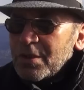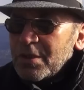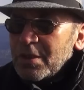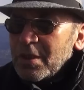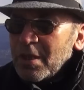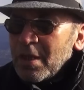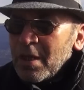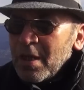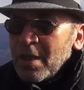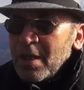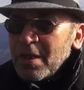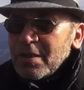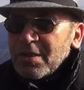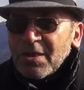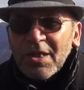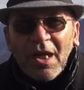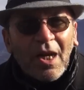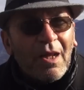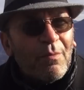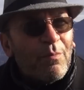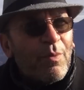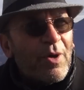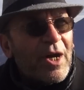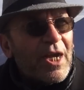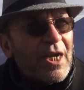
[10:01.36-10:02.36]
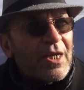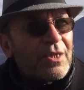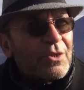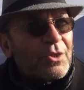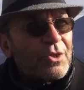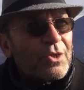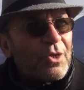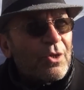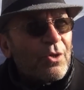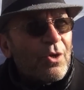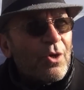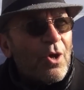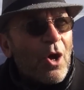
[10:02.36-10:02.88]
the
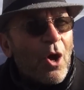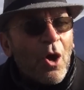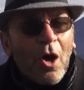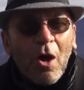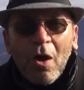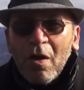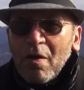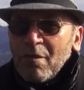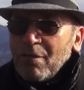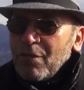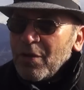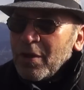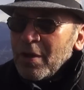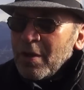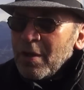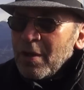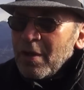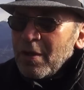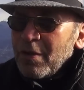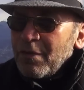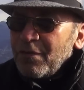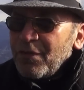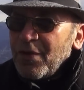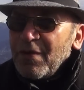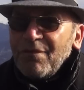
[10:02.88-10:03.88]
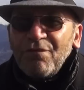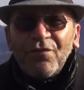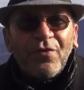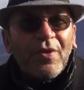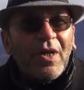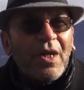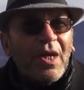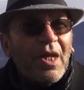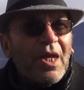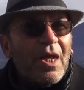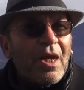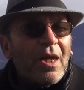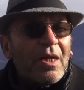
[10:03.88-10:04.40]
celebration of
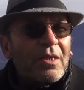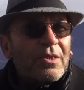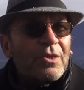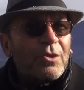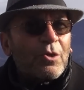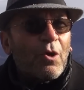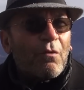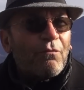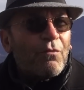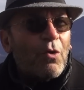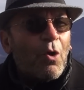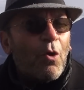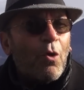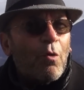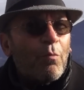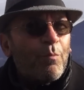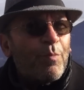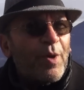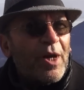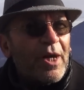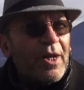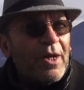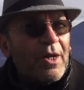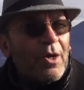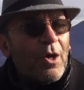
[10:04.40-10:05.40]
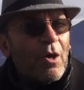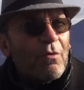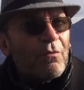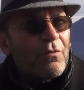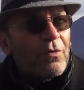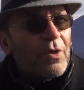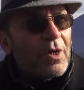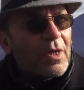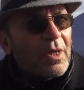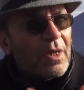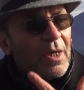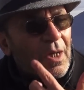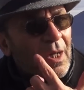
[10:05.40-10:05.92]
15 years of opening of
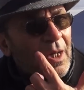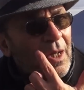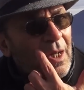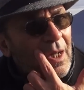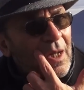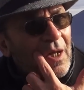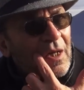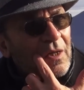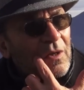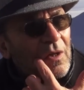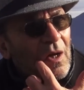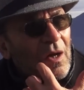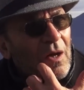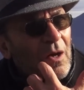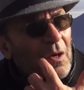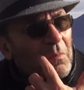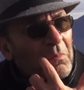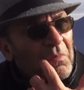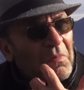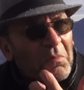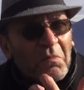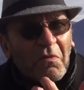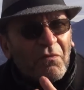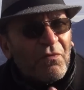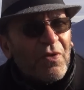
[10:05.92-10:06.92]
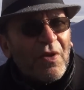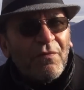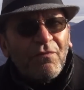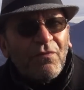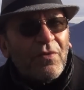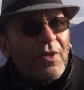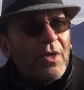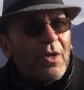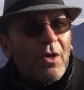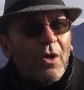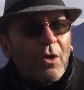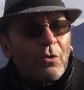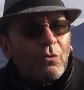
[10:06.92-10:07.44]
the
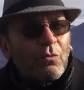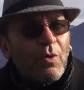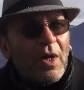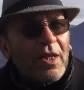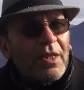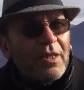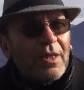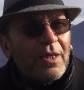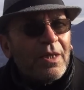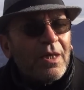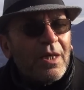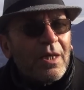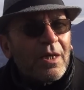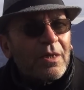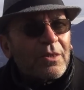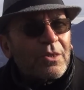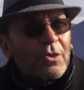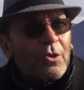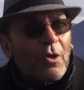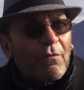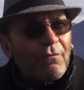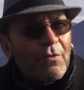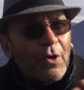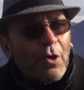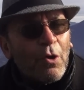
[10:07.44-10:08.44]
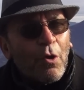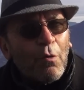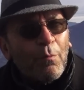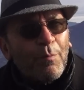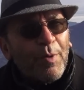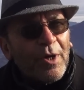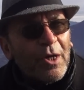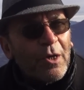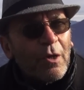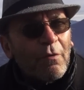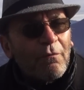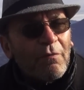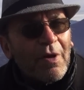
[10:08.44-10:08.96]
15 or 20 years of the
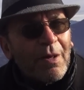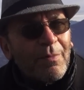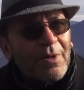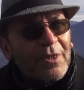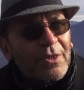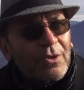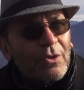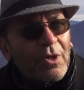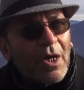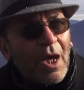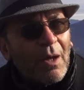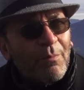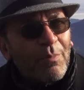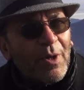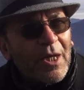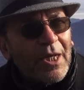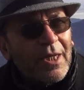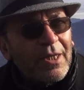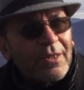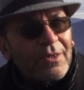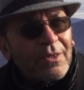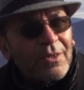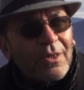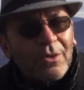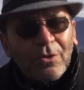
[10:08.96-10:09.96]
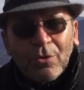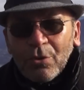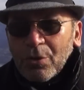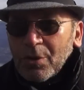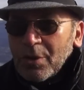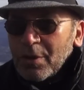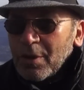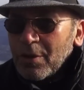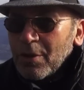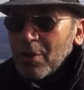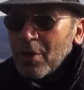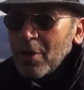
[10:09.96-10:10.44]
opening of Lama Zopa Khapa Institute,